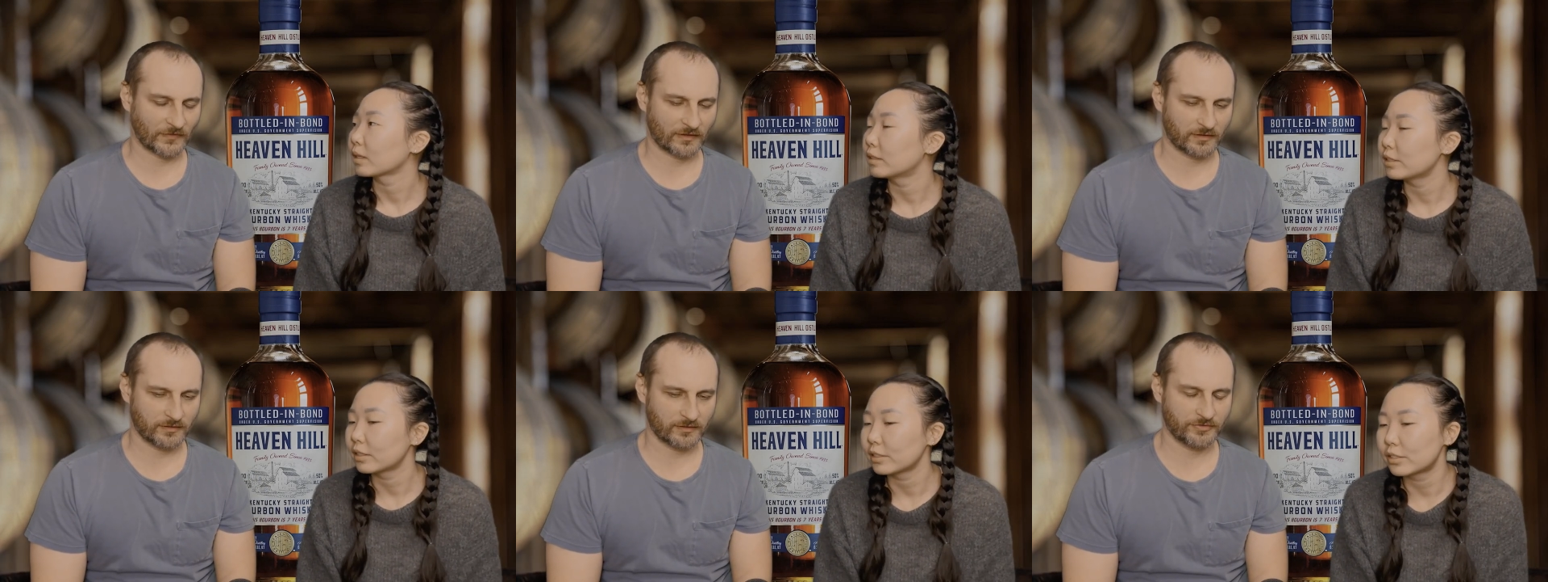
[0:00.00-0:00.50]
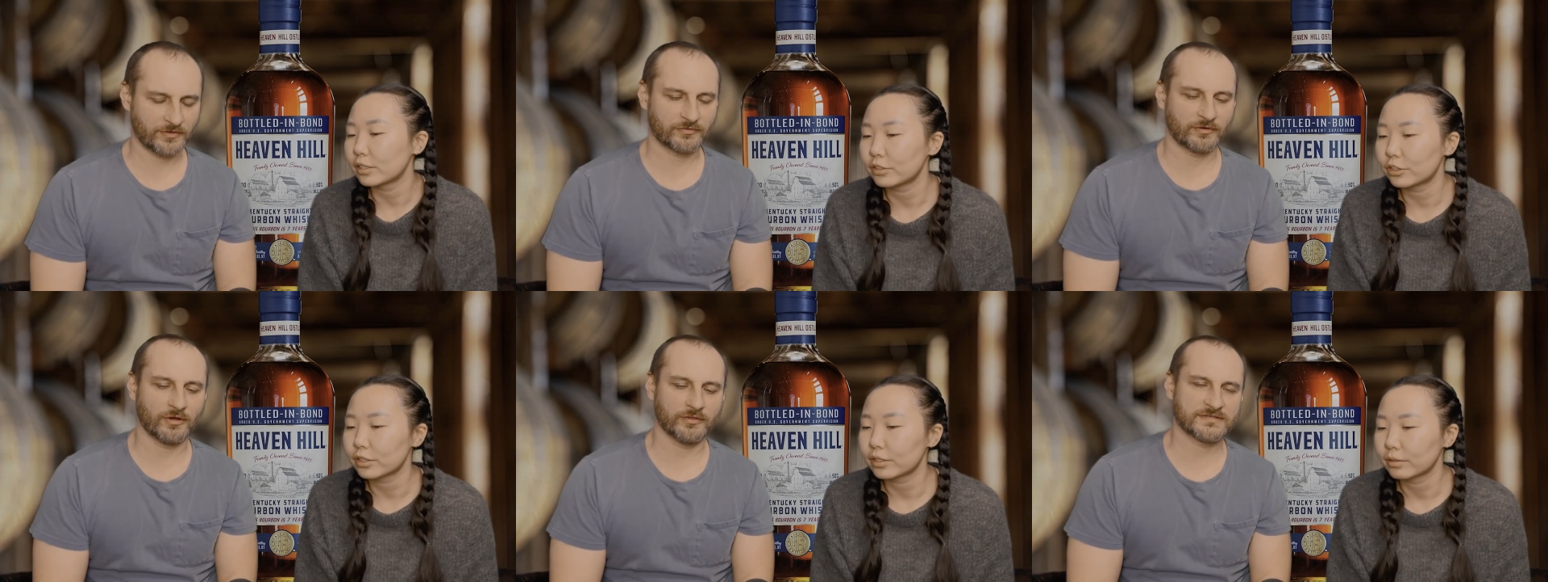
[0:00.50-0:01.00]
Speaker 1: It, I
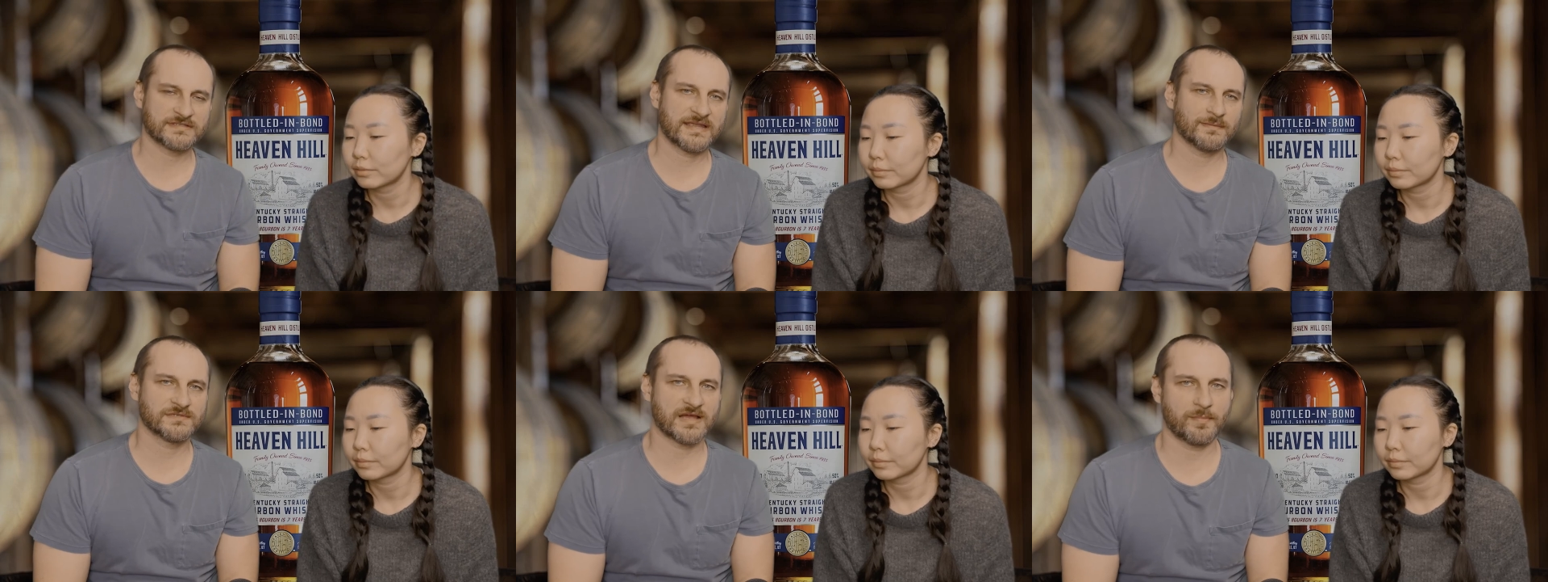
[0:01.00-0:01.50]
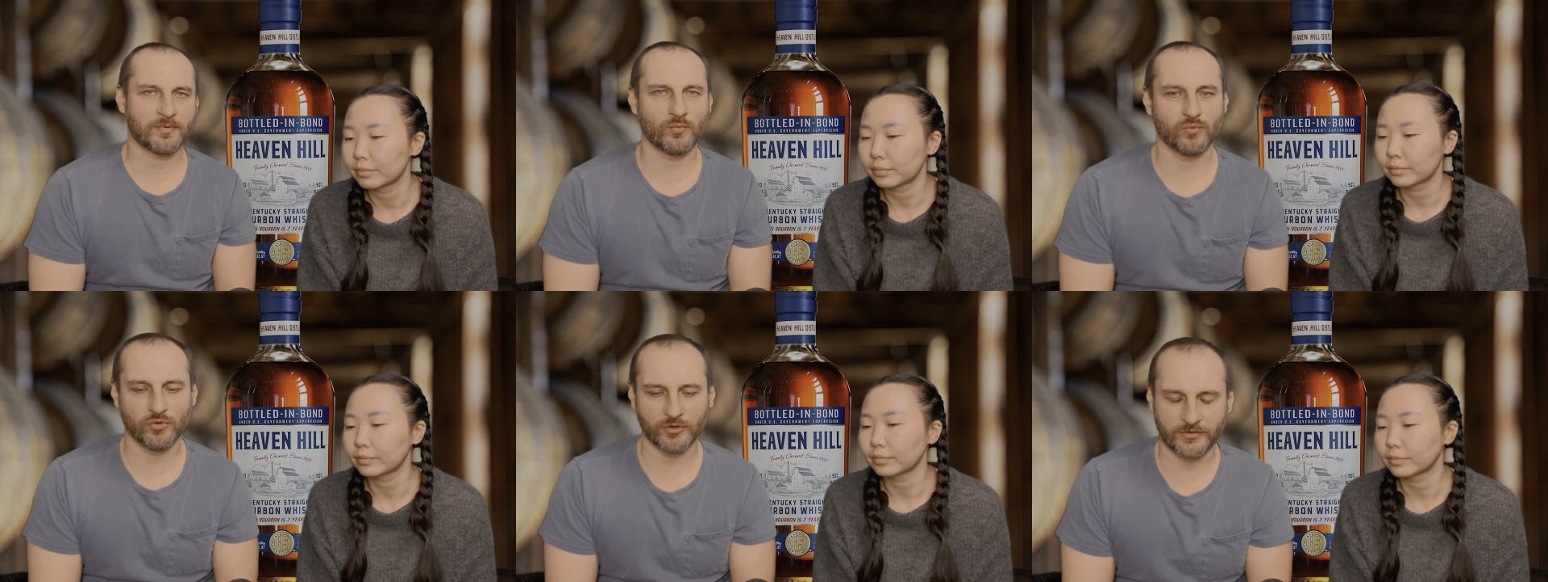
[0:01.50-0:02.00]
think they're all the same type
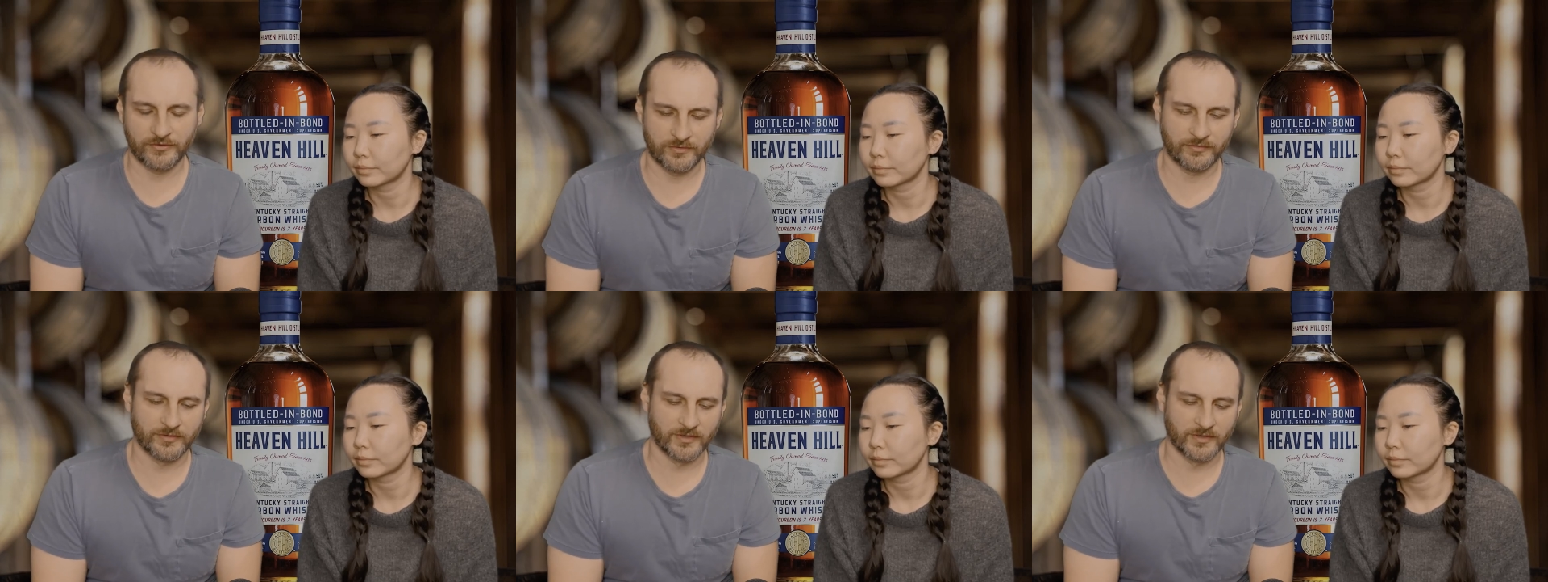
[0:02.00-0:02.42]
of wood,